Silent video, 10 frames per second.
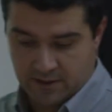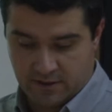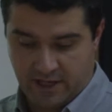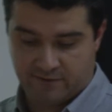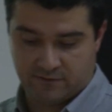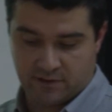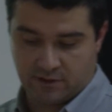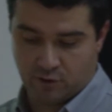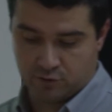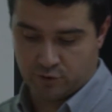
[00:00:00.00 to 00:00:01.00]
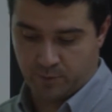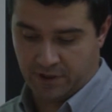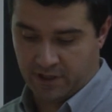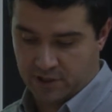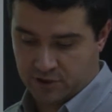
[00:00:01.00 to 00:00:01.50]
have the code
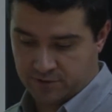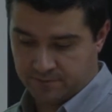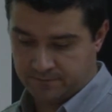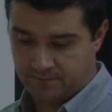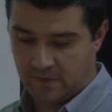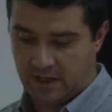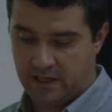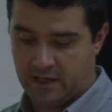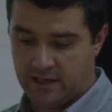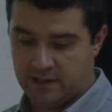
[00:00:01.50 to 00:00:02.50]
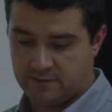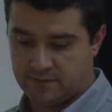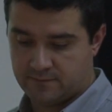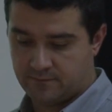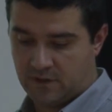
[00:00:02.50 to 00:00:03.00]
duplication. And
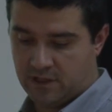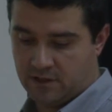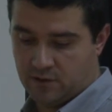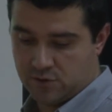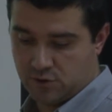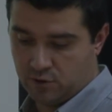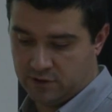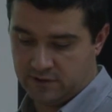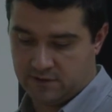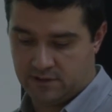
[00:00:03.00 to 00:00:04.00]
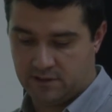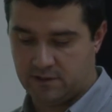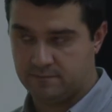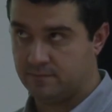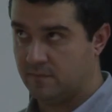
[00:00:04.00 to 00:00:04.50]
yeah, you saw
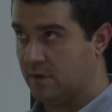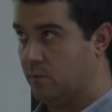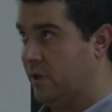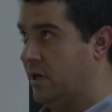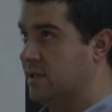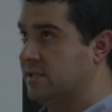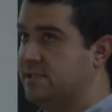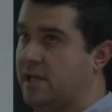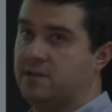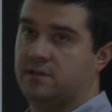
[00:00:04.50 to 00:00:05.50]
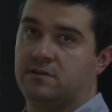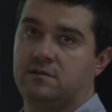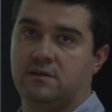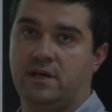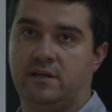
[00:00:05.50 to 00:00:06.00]
that when I stated
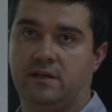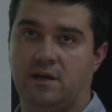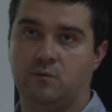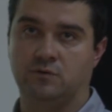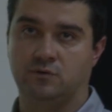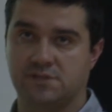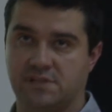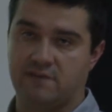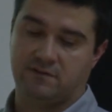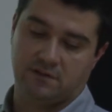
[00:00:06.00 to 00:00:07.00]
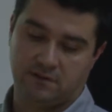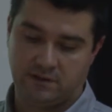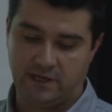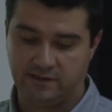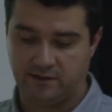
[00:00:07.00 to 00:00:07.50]
that I want to save the
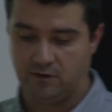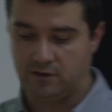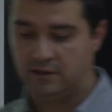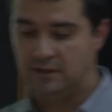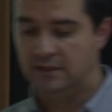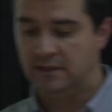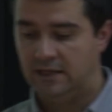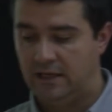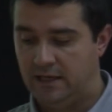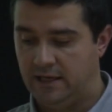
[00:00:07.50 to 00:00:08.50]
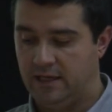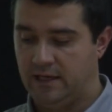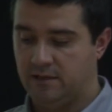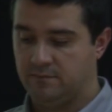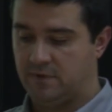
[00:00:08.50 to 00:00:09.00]
catalog,
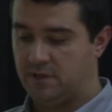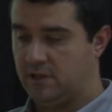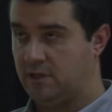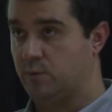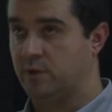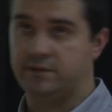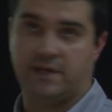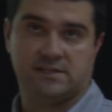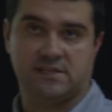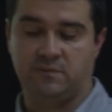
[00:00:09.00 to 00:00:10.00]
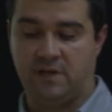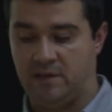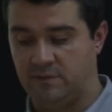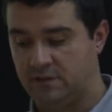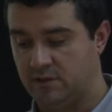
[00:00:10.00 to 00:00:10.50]
it will take some
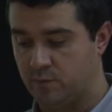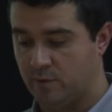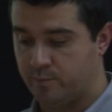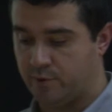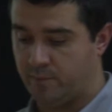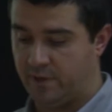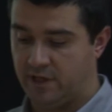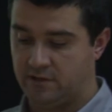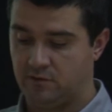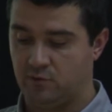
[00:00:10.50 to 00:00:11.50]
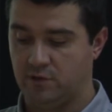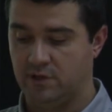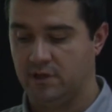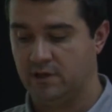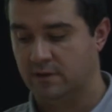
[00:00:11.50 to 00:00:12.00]
time that it will propagate to
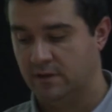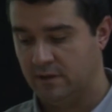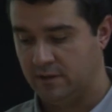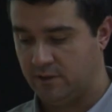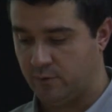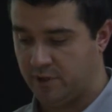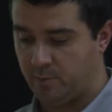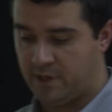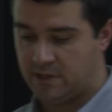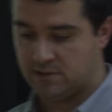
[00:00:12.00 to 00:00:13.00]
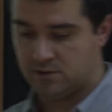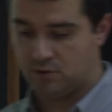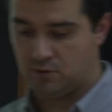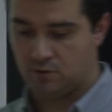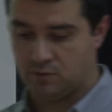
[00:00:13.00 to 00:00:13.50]
the query part.
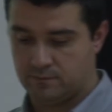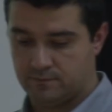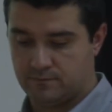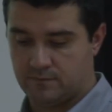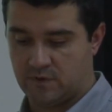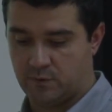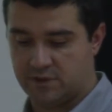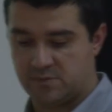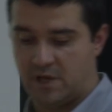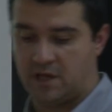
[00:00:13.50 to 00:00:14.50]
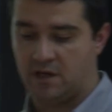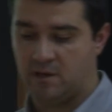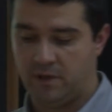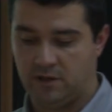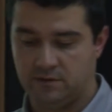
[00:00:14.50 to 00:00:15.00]
So we are speaking
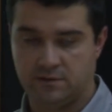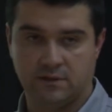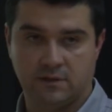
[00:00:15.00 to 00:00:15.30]
about